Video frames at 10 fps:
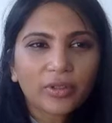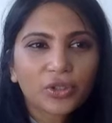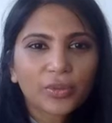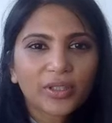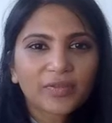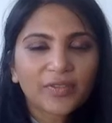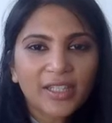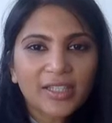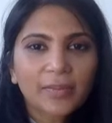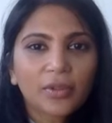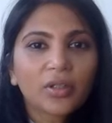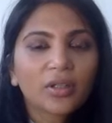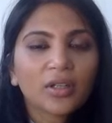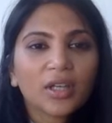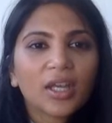do with Facebook,
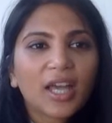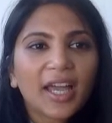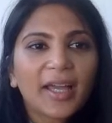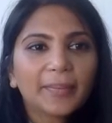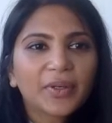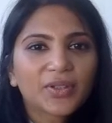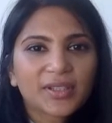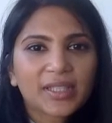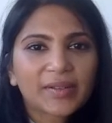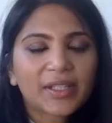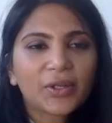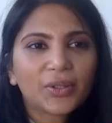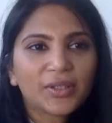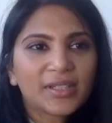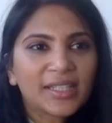because
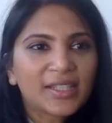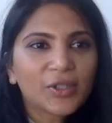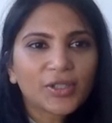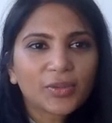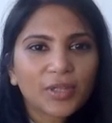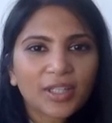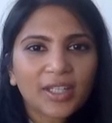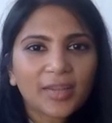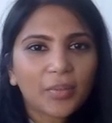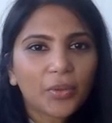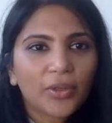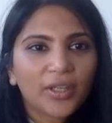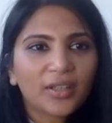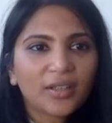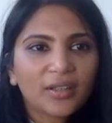SEO is a really
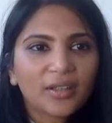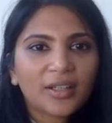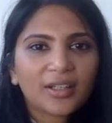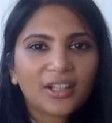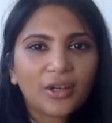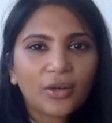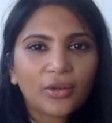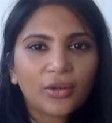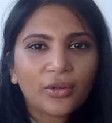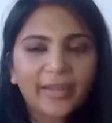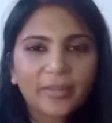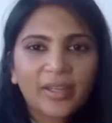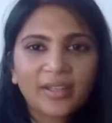important long game